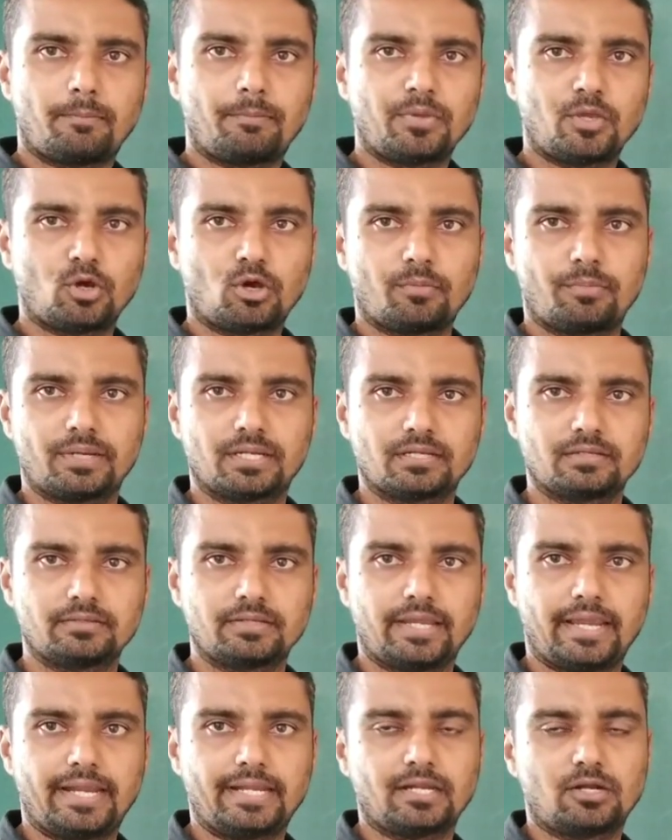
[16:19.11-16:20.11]
p
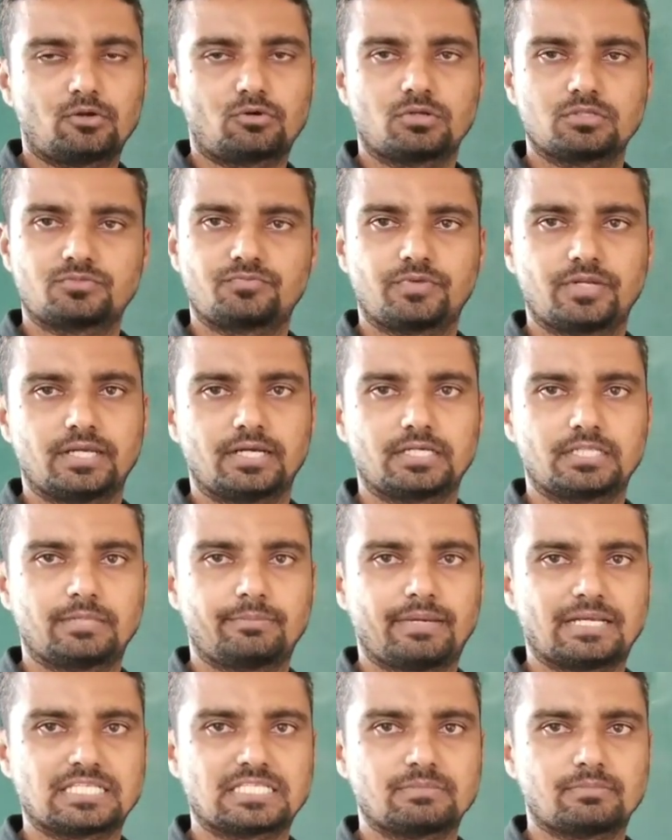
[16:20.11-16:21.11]
orbital. 8 electrons filled are the
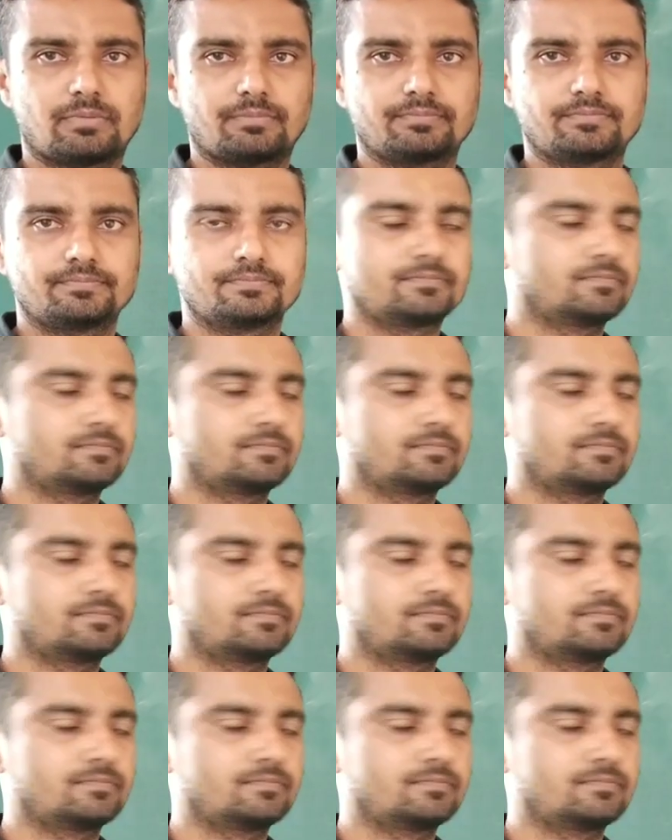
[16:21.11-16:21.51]
maximum.